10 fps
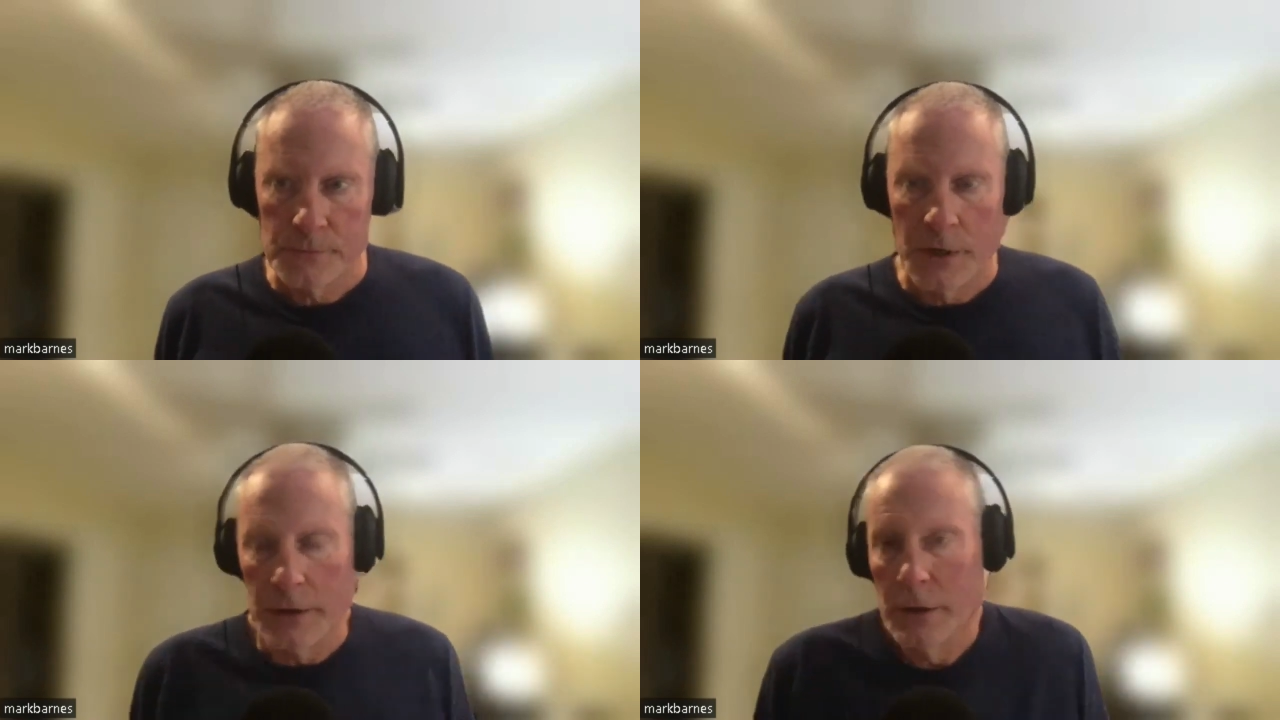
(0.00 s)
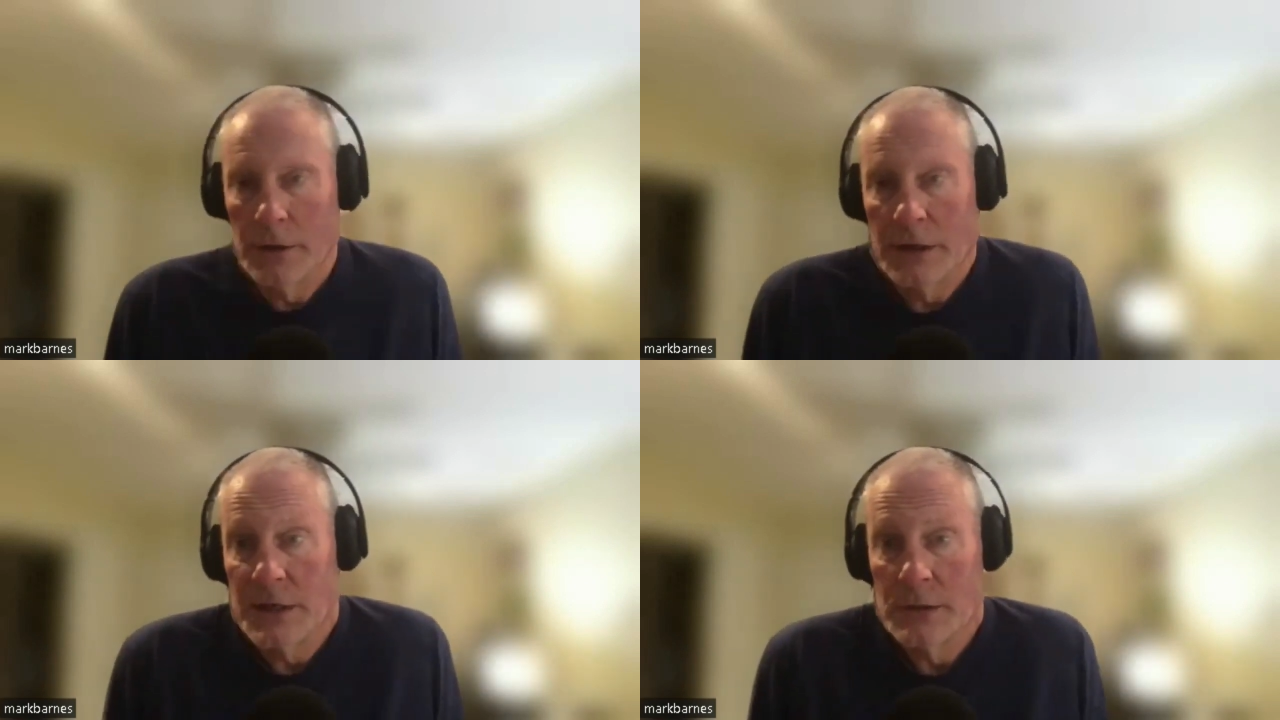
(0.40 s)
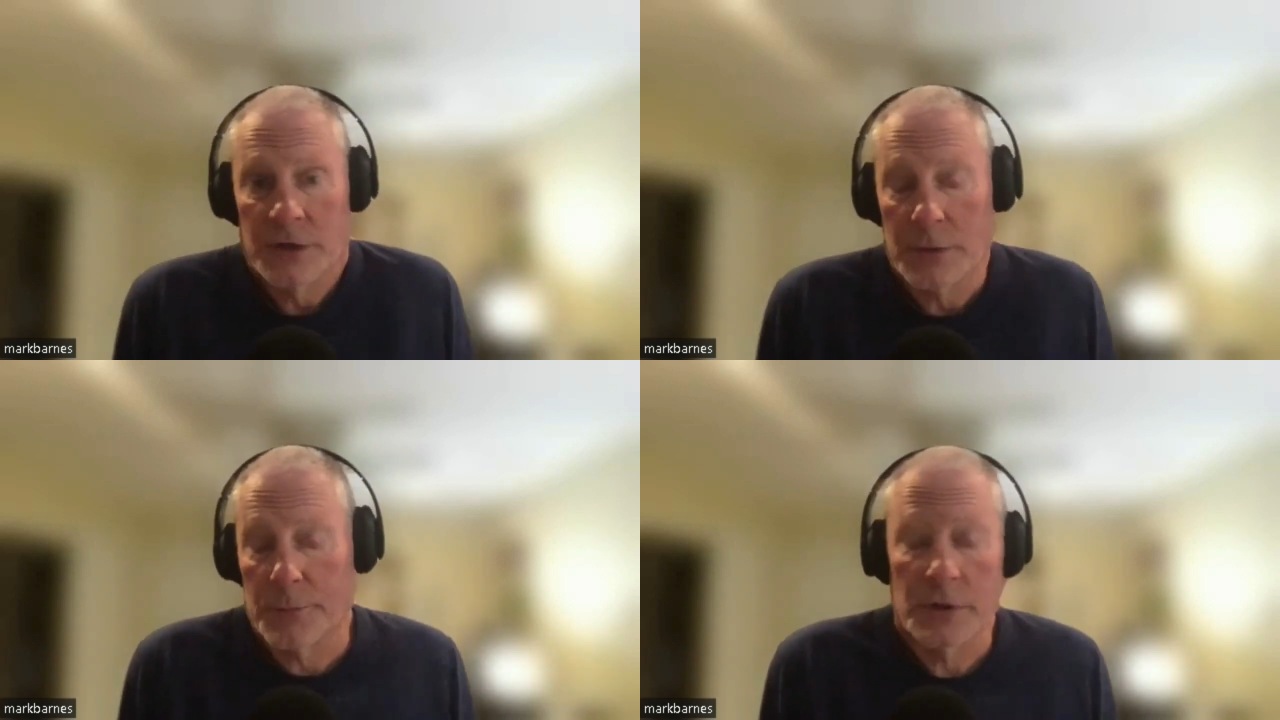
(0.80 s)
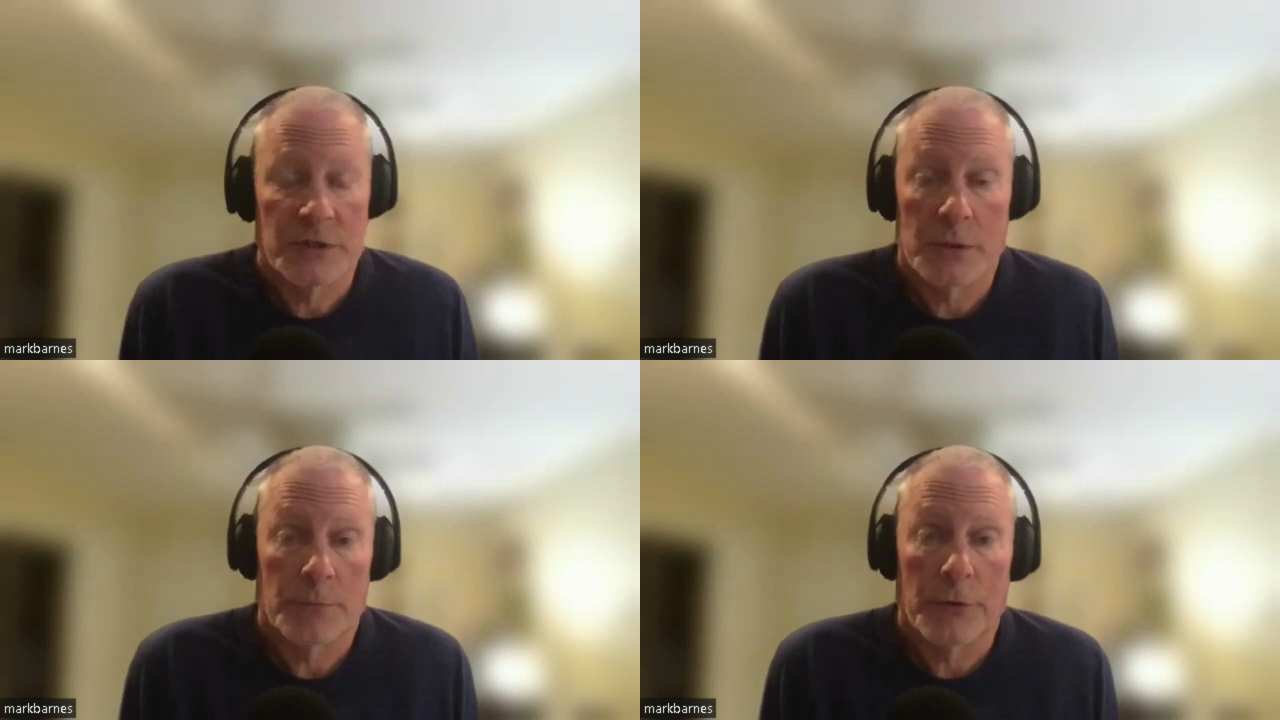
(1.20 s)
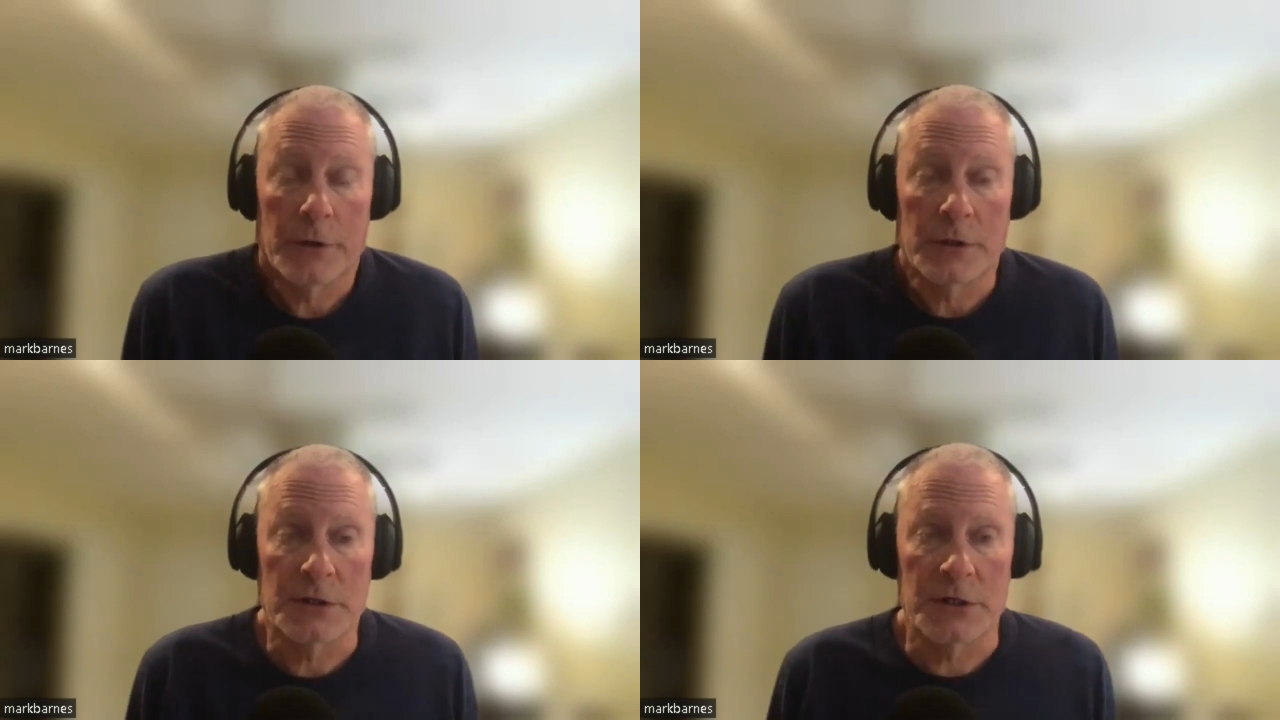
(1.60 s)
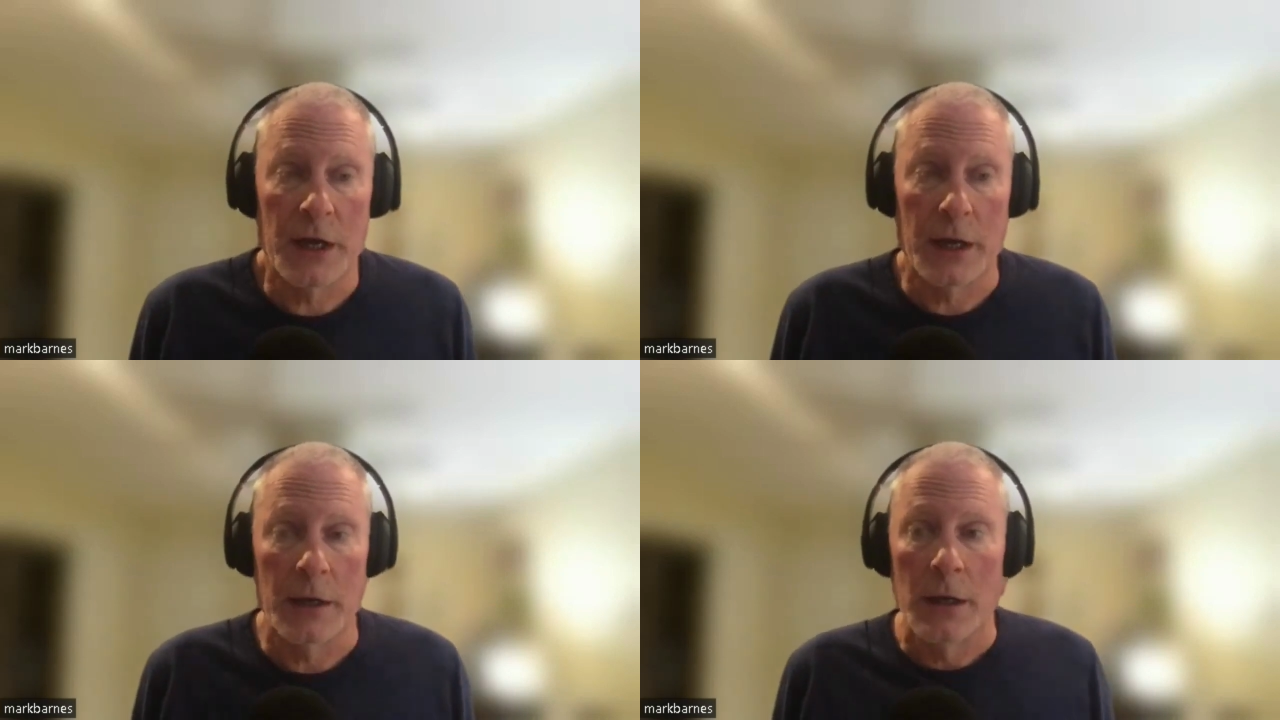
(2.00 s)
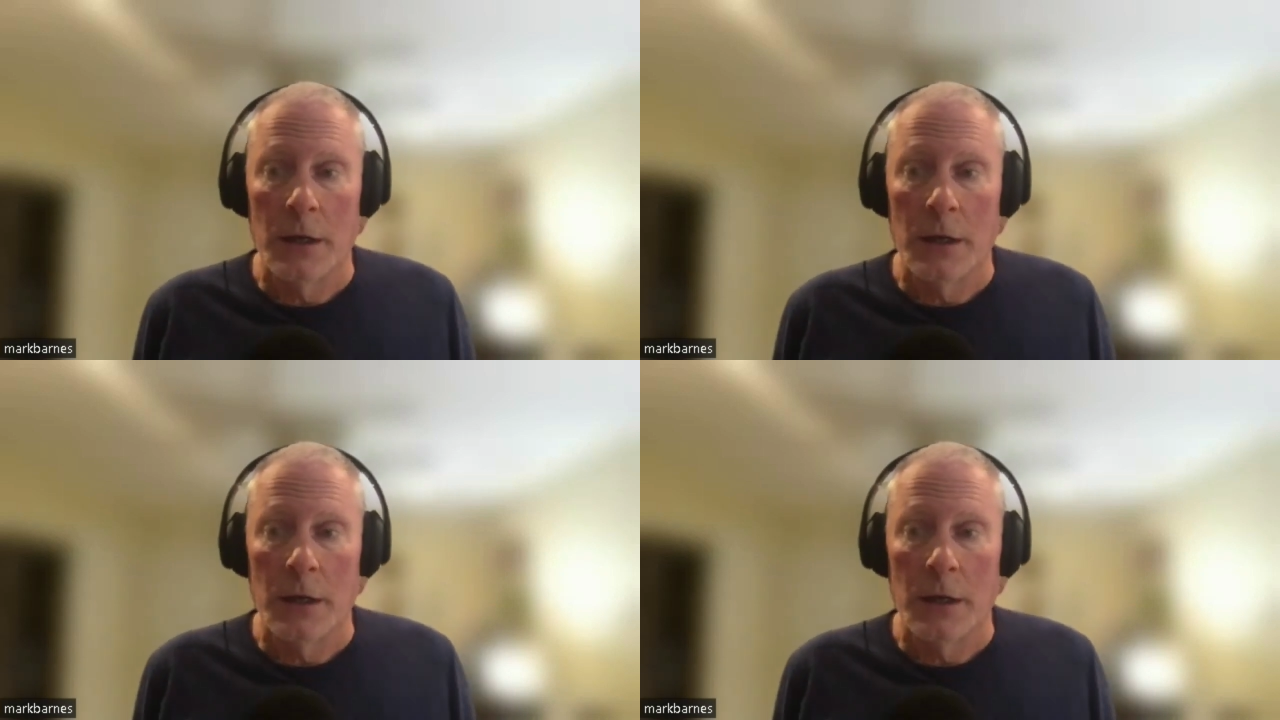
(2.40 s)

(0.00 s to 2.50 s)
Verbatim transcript: And you know, that sounds like a pretty simple thing to say,